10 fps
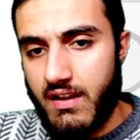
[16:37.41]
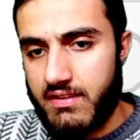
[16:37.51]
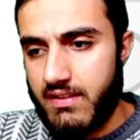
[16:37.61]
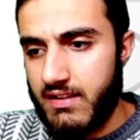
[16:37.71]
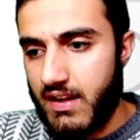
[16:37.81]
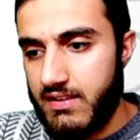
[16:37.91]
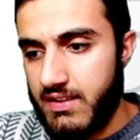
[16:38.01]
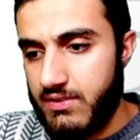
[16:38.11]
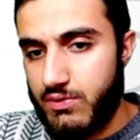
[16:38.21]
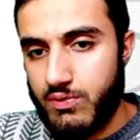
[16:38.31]
I think I
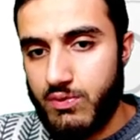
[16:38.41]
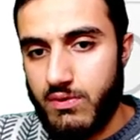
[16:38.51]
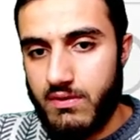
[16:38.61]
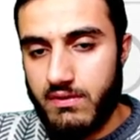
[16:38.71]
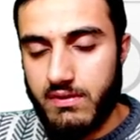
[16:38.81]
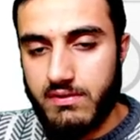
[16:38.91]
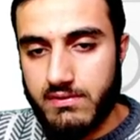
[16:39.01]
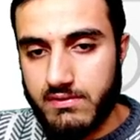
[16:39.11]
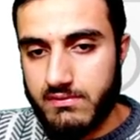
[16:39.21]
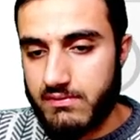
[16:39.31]
need to
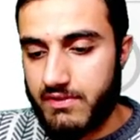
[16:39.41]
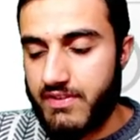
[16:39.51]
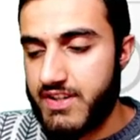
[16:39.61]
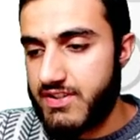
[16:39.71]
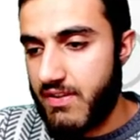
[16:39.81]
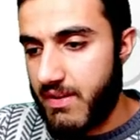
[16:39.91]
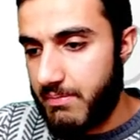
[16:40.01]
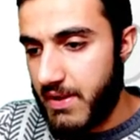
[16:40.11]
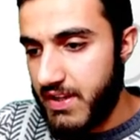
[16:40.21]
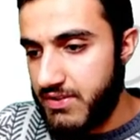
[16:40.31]
uh, refresh
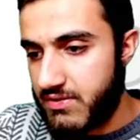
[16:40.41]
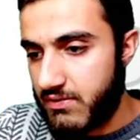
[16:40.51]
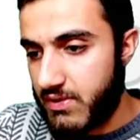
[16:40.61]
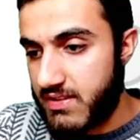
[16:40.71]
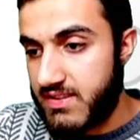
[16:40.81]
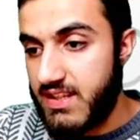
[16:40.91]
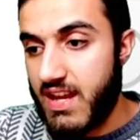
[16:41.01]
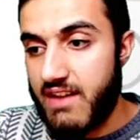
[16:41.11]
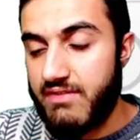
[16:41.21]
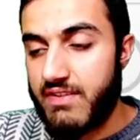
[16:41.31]
the page. You can
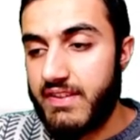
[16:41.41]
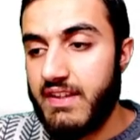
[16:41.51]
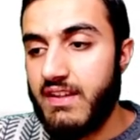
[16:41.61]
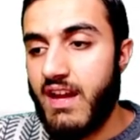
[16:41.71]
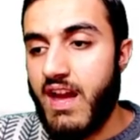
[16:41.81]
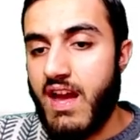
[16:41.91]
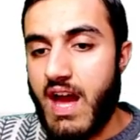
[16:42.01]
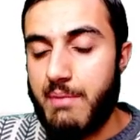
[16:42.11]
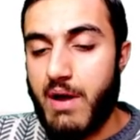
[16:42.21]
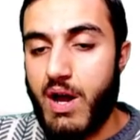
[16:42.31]
see everything
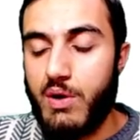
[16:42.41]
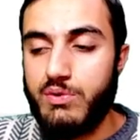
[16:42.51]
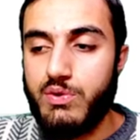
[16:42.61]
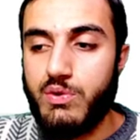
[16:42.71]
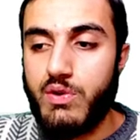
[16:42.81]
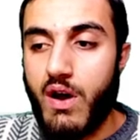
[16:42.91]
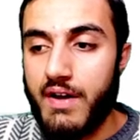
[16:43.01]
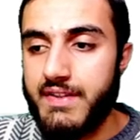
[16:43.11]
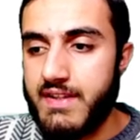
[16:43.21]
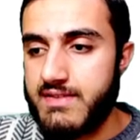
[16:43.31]
about your
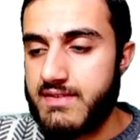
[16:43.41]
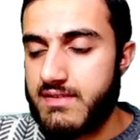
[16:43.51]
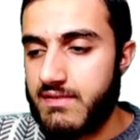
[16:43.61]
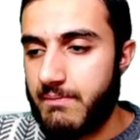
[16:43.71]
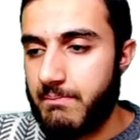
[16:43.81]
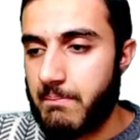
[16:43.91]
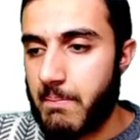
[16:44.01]
audience.